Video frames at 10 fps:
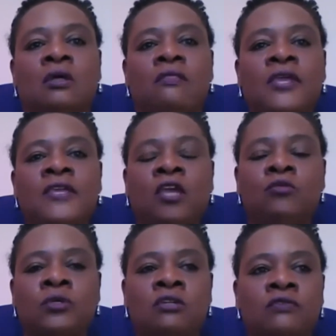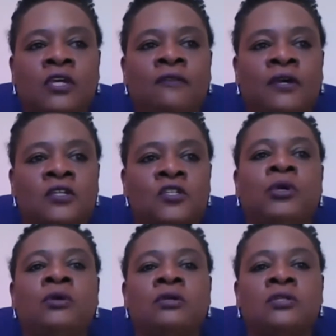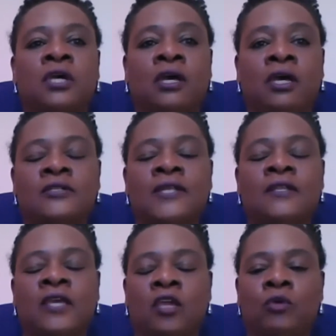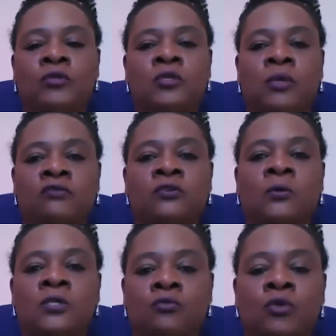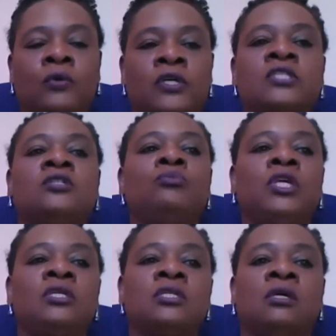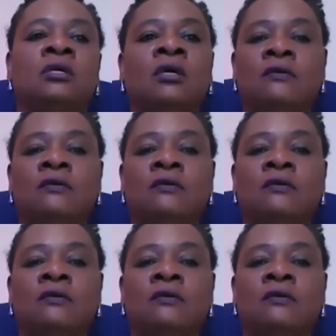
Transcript: They came to an event I spoke at and came up to me afterwards and requested a meeting.